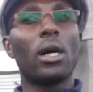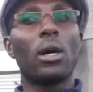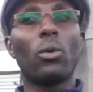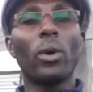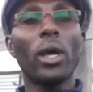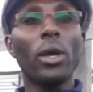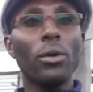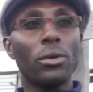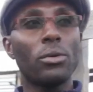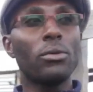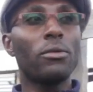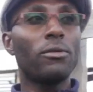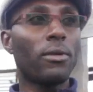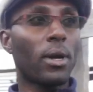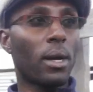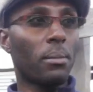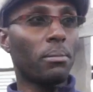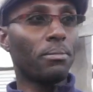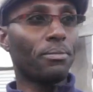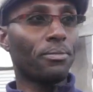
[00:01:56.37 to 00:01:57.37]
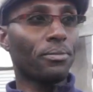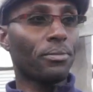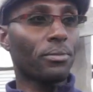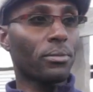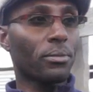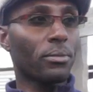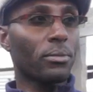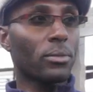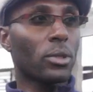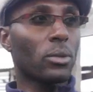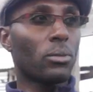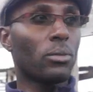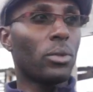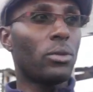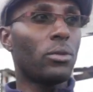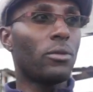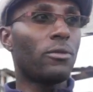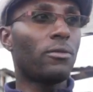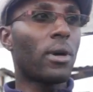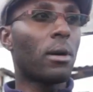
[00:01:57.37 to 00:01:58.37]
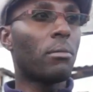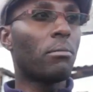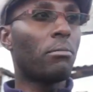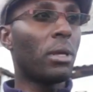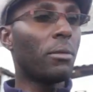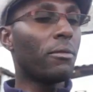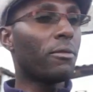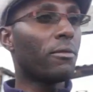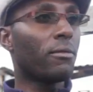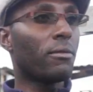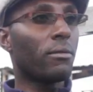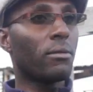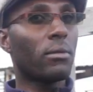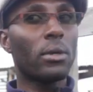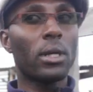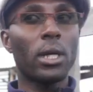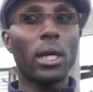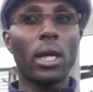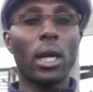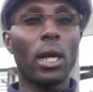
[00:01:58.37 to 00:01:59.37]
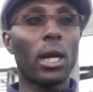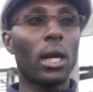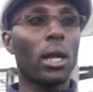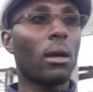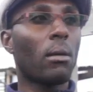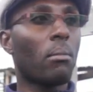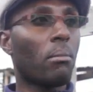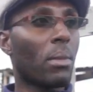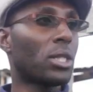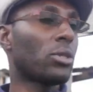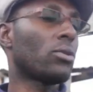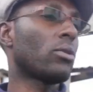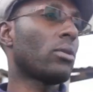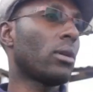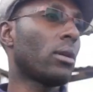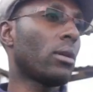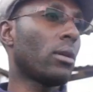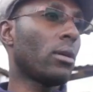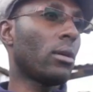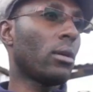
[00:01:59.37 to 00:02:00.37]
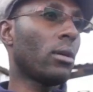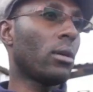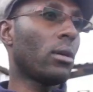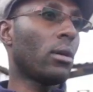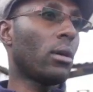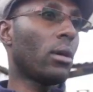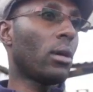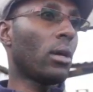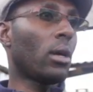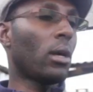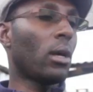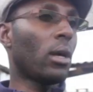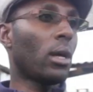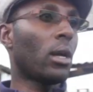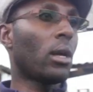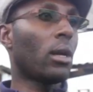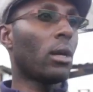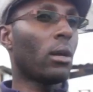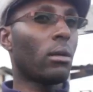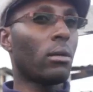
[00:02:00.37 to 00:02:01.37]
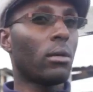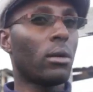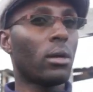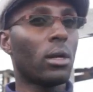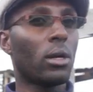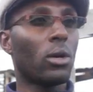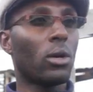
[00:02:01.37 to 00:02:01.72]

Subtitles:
Where we do farm beef and mutton and